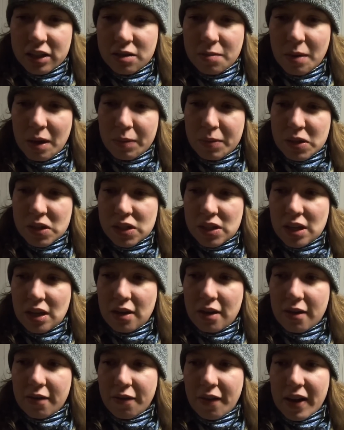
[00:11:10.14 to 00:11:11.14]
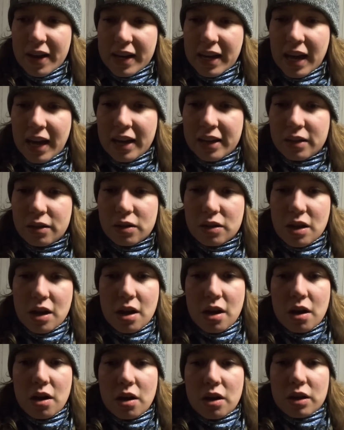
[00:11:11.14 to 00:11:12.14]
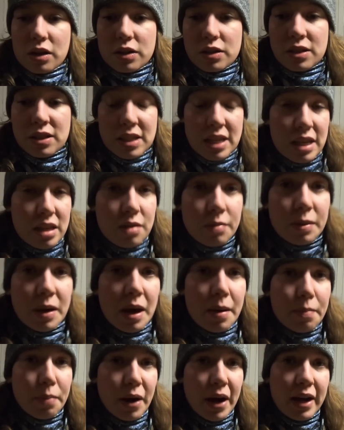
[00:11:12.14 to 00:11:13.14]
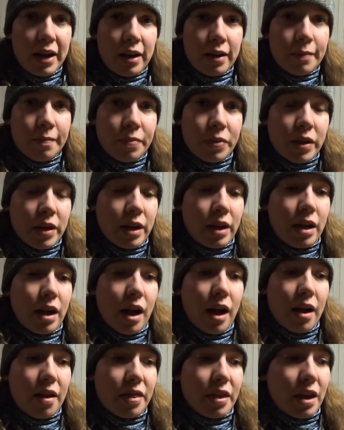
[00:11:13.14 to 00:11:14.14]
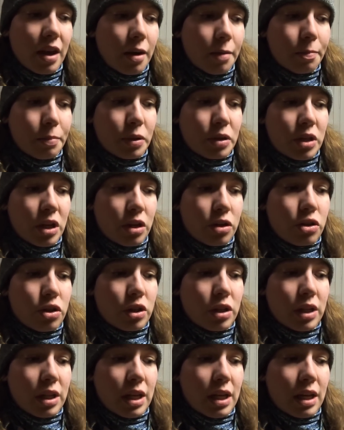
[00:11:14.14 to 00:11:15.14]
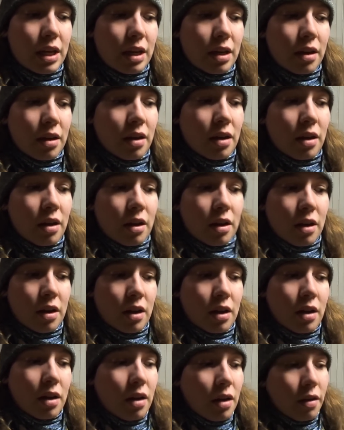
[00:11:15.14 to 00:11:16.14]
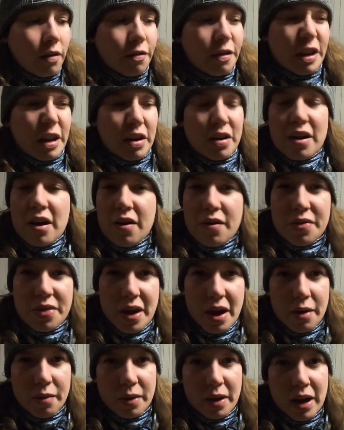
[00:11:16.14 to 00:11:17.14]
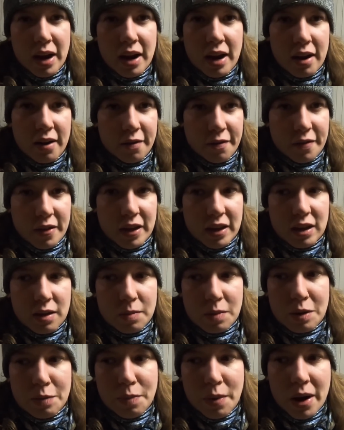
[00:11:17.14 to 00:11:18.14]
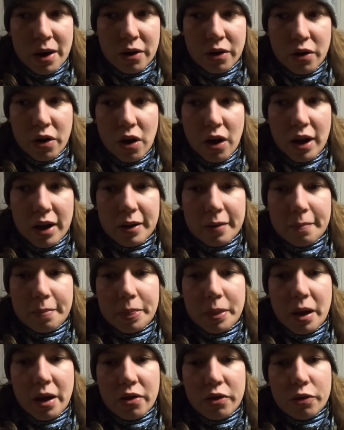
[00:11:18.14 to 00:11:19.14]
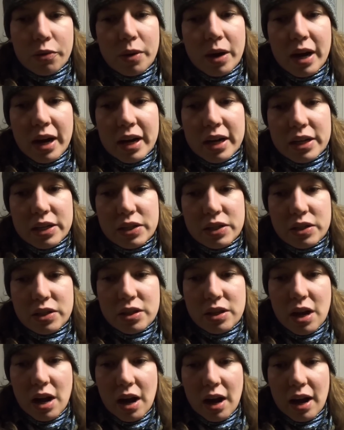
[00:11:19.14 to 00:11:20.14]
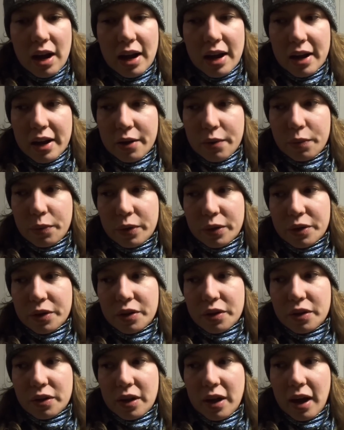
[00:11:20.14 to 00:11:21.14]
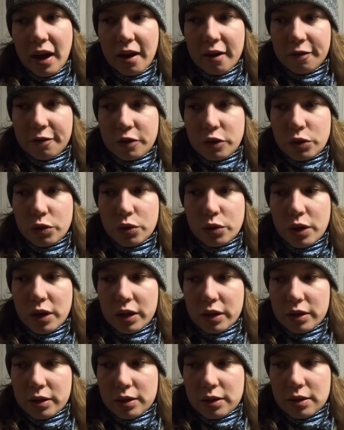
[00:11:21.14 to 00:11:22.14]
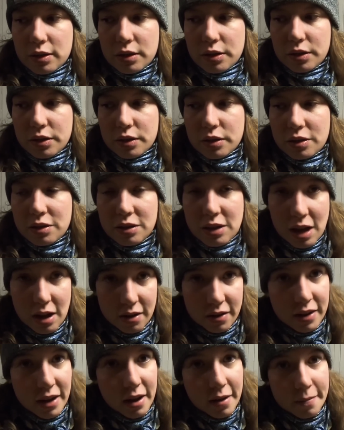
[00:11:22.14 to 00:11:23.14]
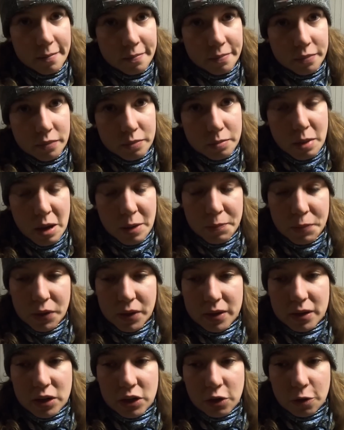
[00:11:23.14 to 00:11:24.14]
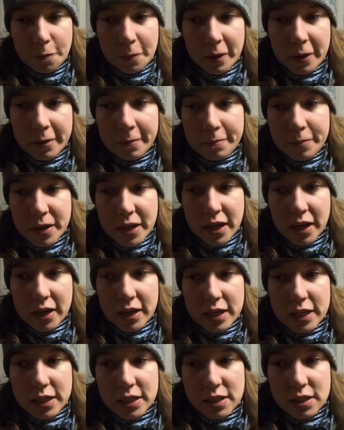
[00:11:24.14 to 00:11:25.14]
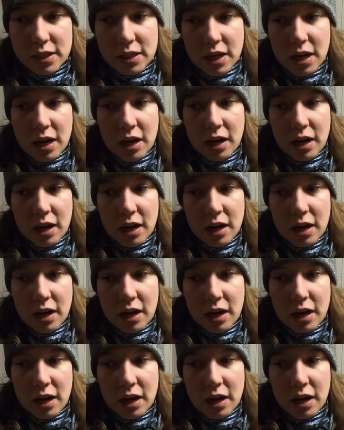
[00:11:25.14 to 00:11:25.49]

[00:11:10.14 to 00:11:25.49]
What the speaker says: to maybe see if I can't see them get bred, and then potentially figure out that way if they can be bred or not. Otherwise, I will have to sell them, Maple and Cupid, because